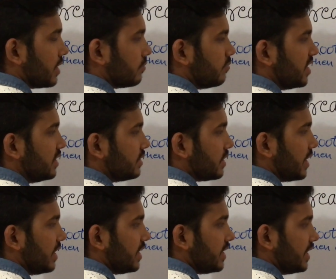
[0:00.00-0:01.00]
Means
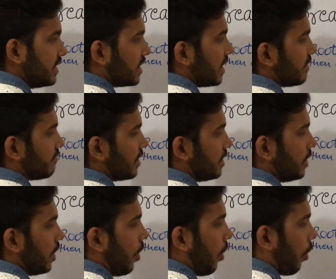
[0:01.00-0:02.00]
in each
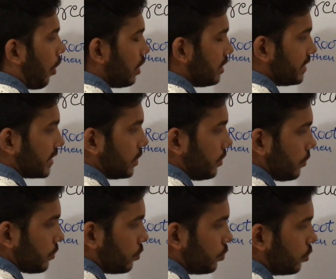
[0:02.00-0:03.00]
level all the
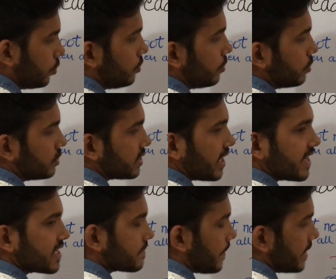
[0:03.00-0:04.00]
root nodes are
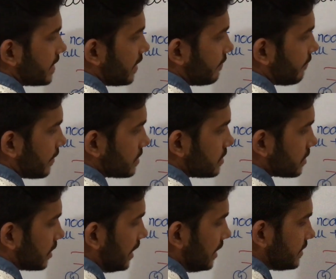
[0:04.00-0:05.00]
expanded first,
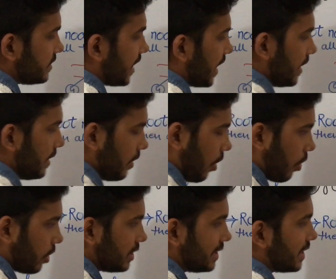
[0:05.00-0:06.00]
then
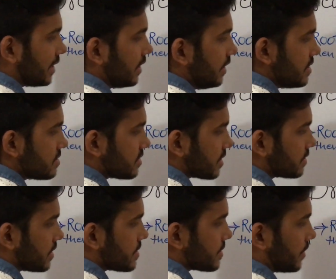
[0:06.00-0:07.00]
all the
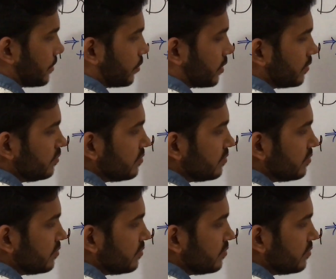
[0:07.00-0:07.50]
successor node.